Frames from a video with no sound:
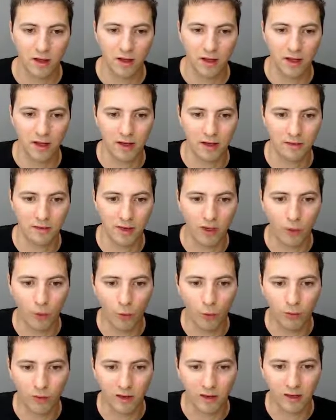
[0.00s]
and we
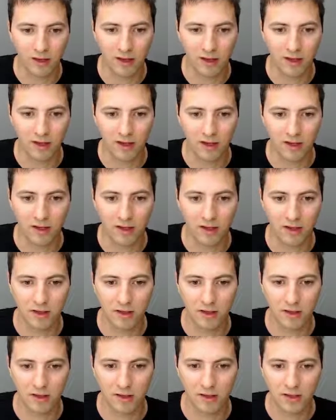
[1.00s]
open
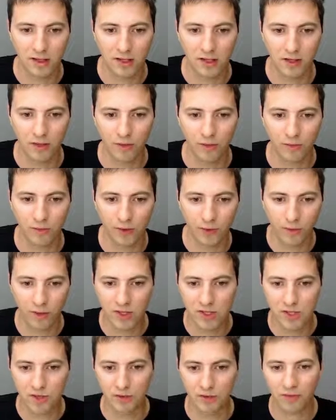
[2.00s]
the
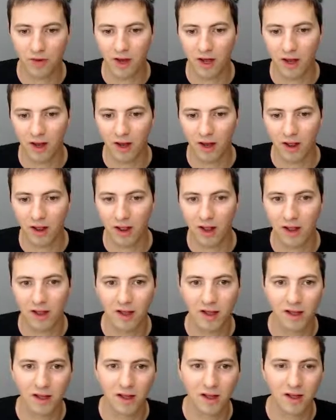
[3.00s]
configuration file
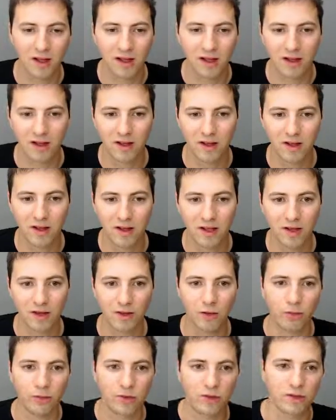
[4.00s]

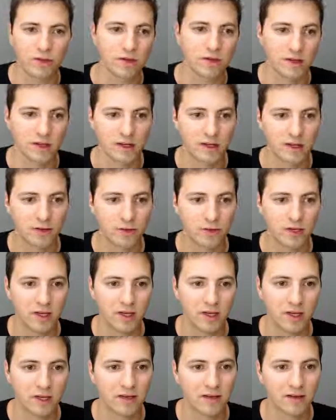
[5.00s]
and go to the
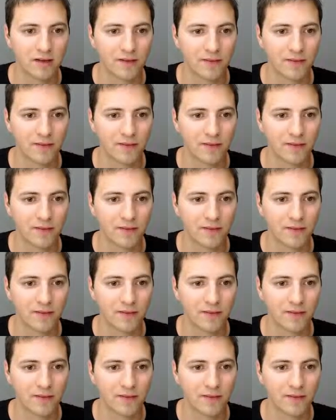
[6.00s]
end,